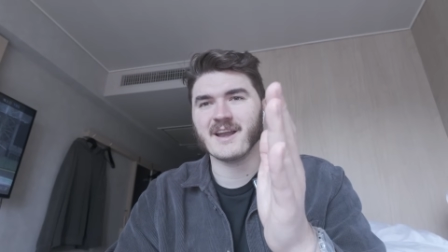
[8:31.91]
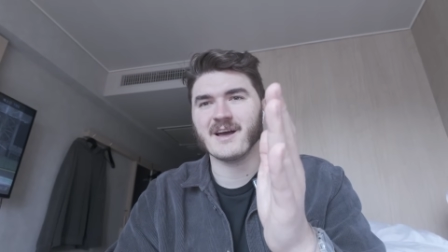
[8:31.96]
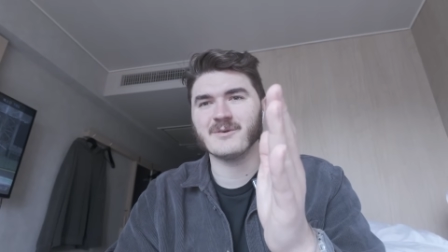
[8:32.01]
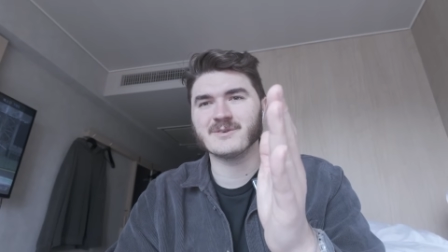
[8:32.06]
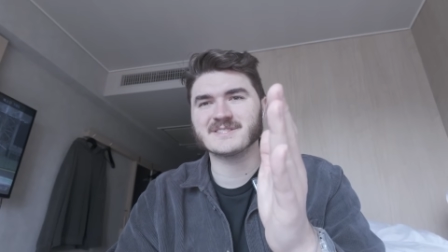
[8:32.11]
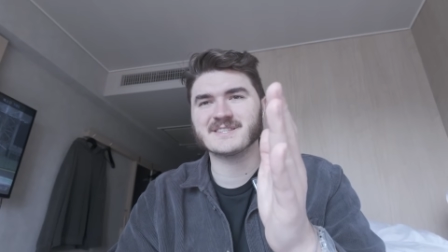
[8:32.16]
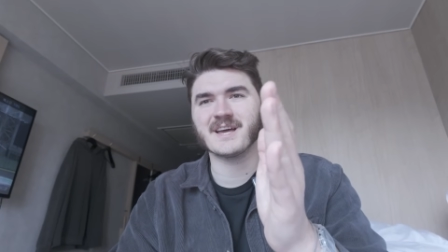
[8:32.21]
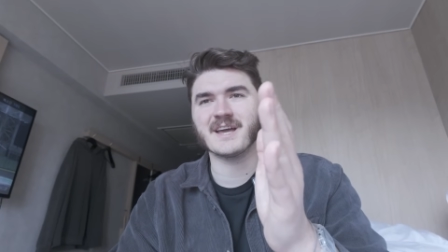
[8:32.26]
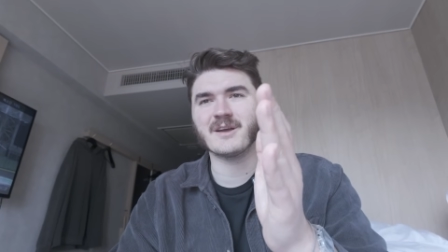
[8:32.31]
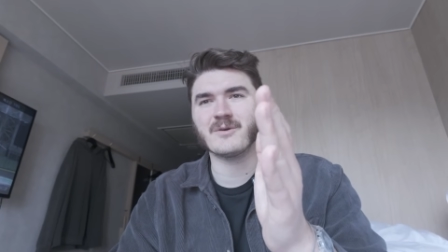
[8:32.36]
Yeah. I
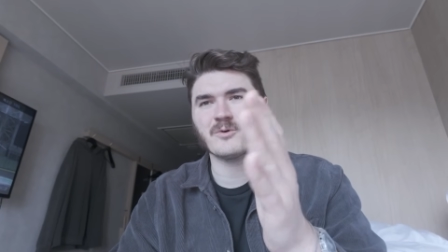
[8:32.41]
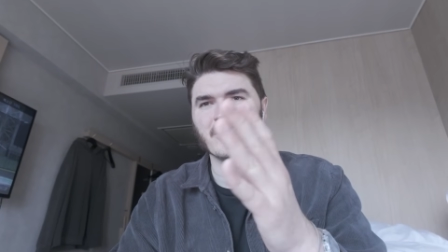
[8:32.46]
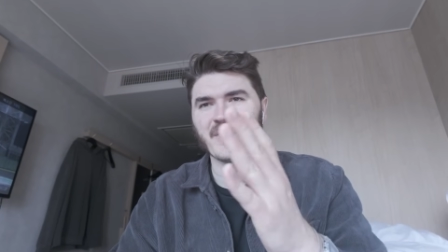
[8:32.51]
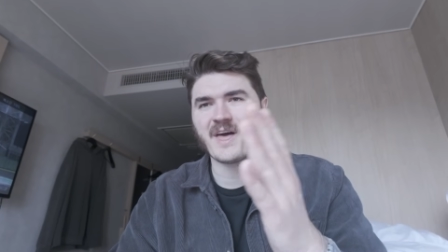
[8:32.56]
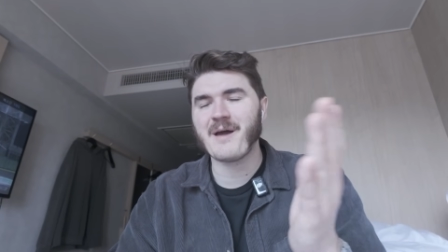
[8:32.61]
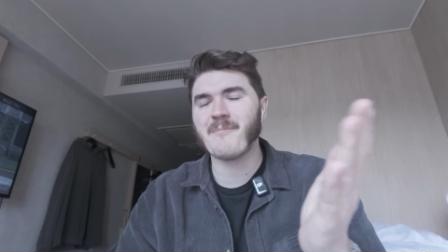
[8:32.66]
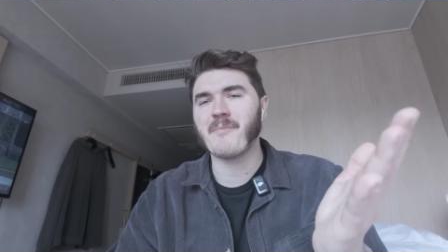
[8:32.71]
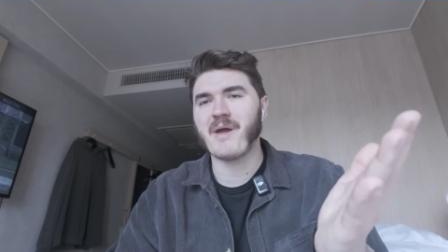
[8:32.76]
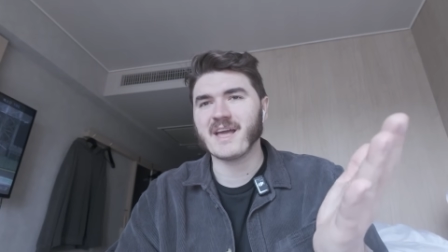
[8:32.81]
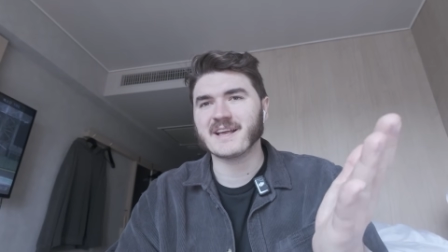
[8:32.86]
was like, well,
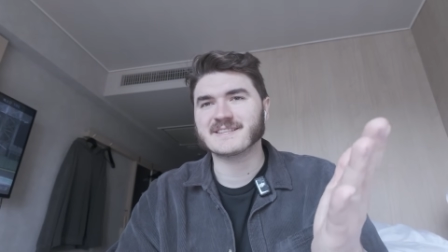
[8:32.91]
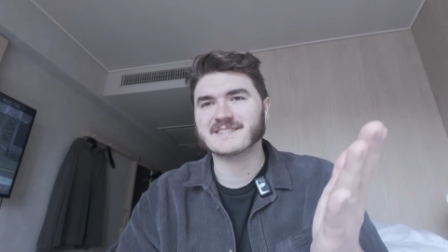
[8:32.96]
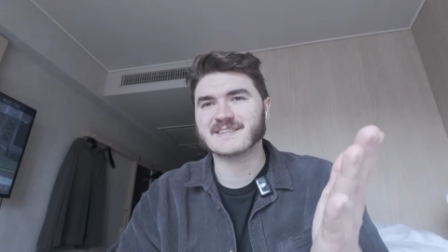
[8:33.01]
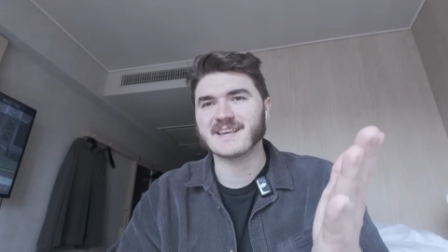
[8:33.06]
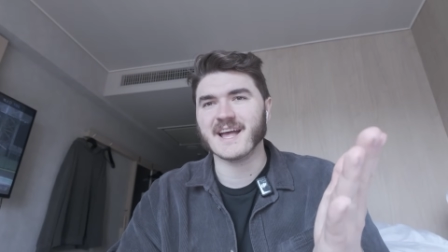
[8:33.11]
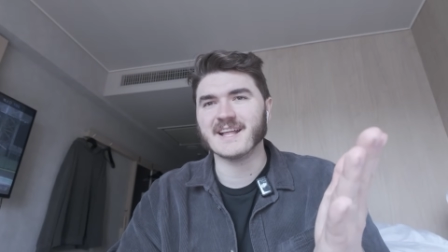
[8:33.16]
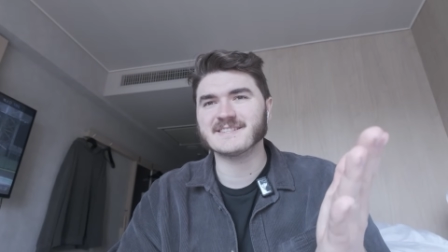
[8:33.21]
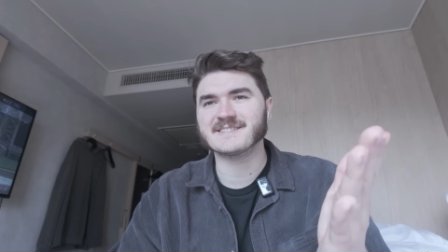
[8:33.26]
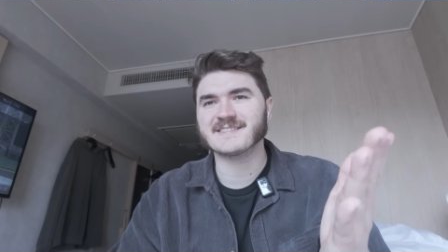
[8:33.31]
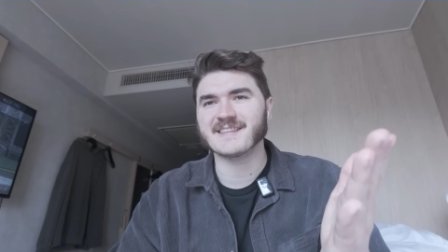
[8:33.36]
that makes
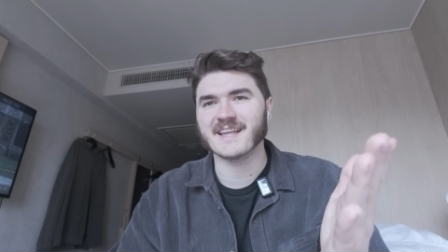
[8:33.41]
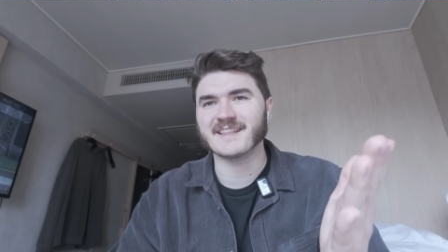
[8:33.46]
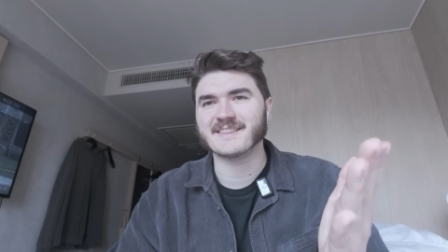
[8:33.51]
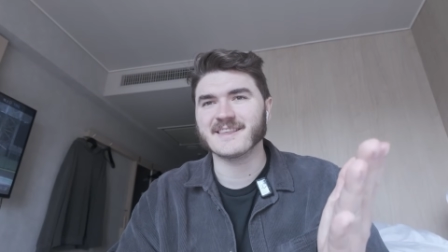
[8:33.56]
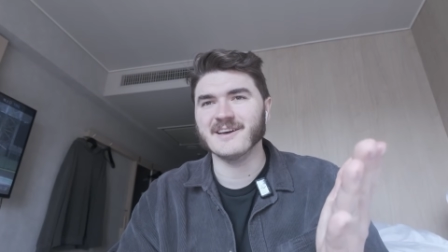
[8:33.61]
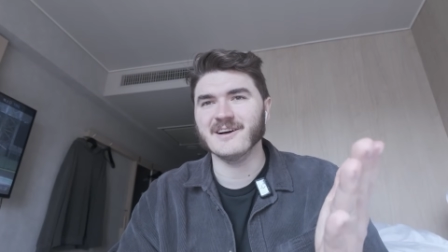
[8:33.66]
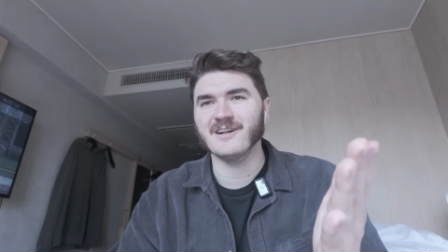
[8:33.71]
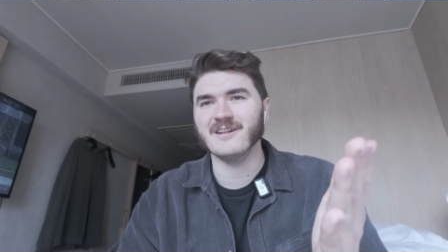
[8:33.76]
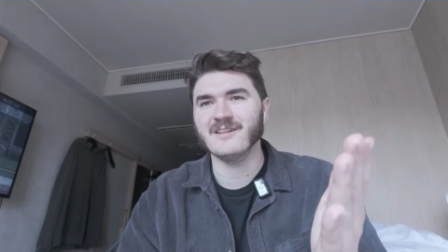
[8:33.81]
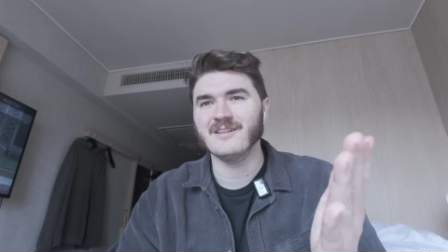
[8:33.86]
sense that
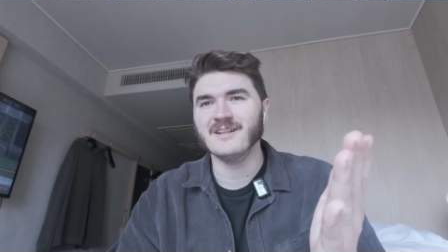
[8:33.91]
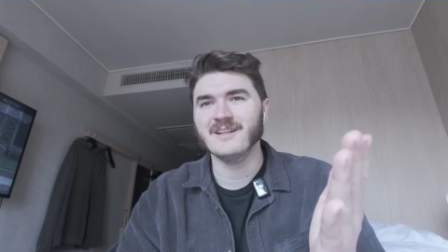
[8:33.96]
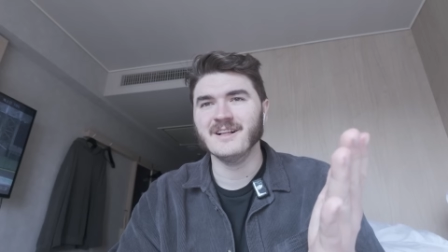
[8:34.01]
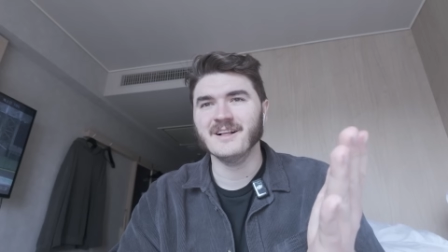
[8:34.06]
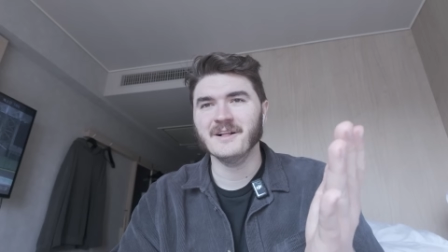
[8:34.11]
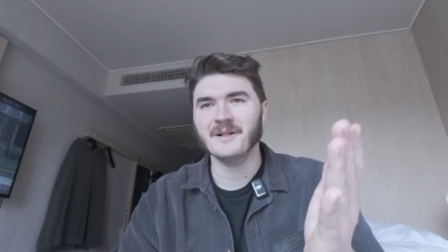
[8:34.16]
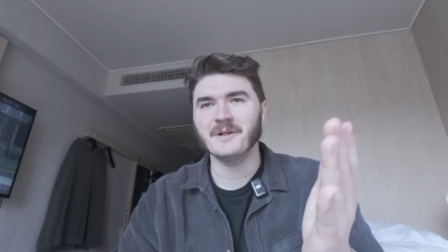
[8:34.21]
they'll